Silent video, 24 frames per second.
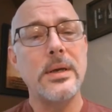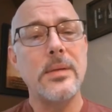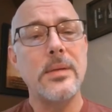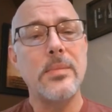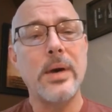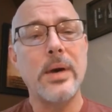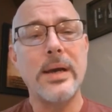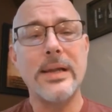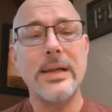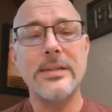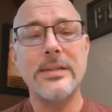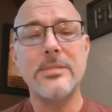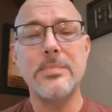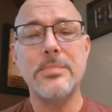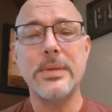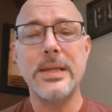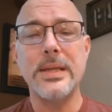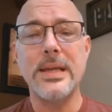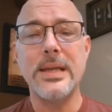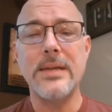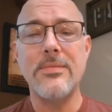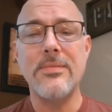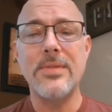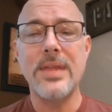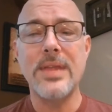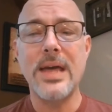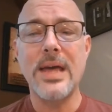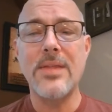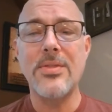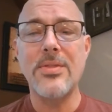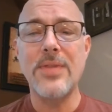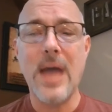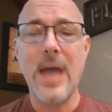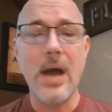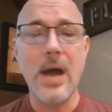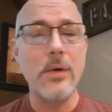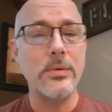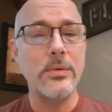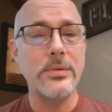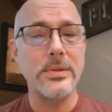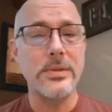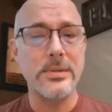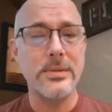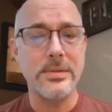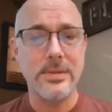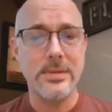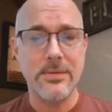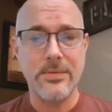but it's believed that
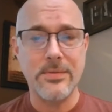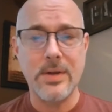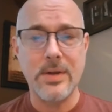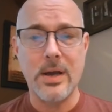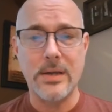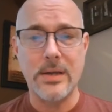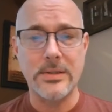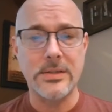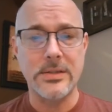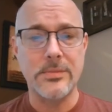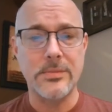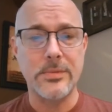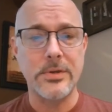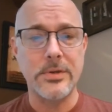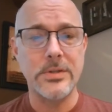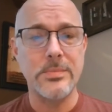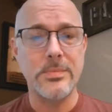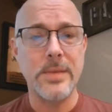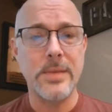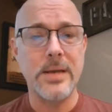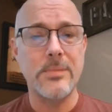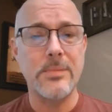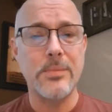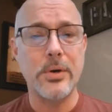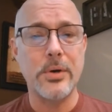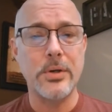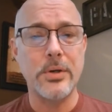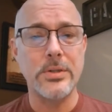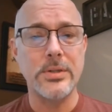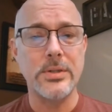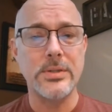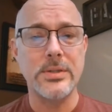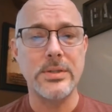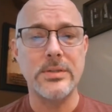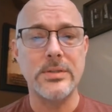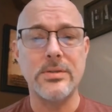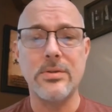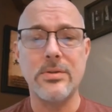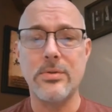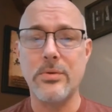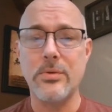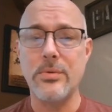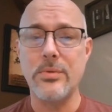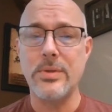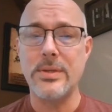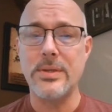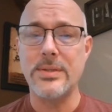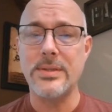thousands of customers made purchases
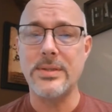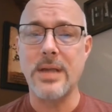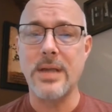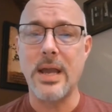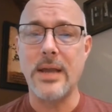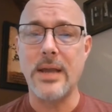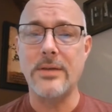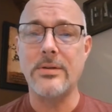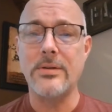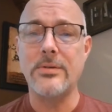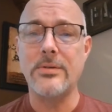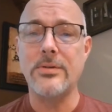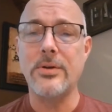through the site